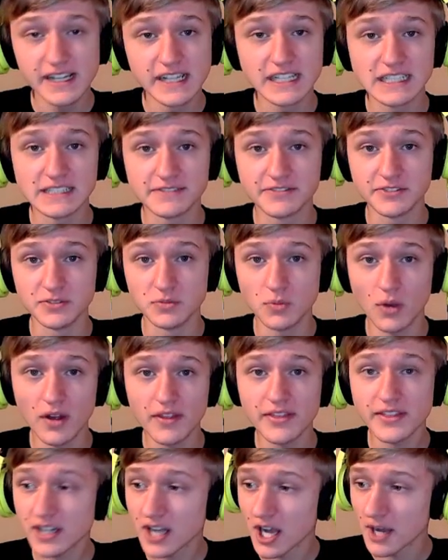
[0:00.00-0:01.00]
If you want
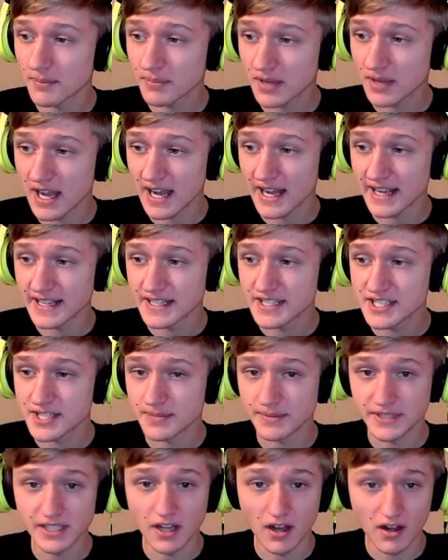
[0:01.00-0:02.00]
the cup guy to
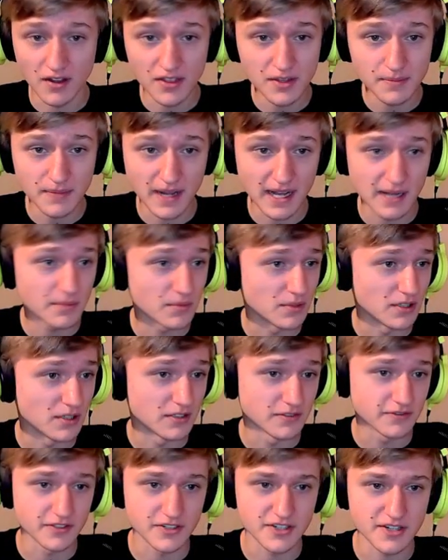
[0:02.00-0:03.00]
be on the map, well,
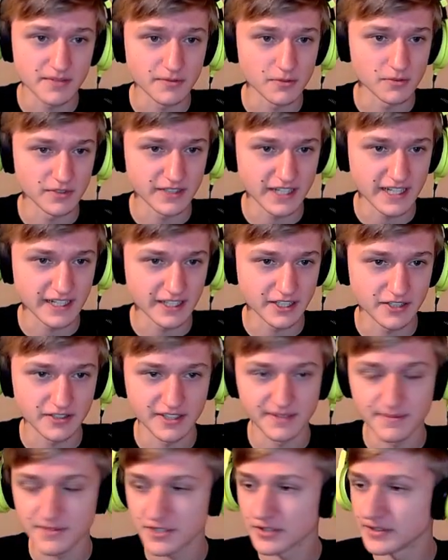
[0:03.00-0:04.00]
first I'm going to anchor
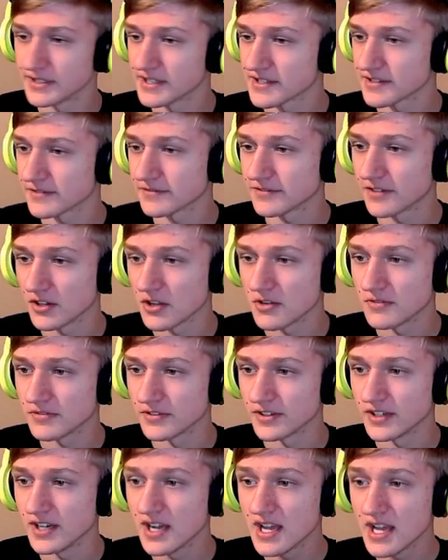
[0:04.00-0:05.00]
him so he doesn't fall
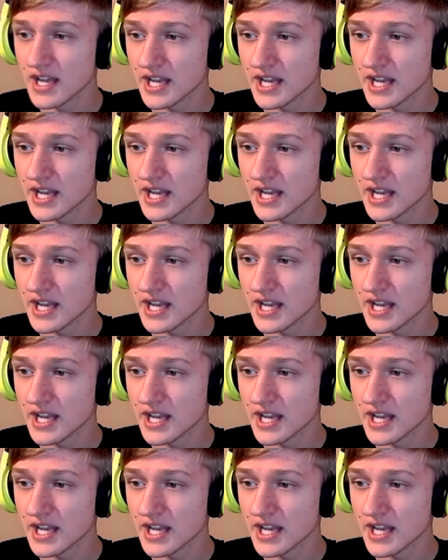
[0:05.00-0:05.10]
over.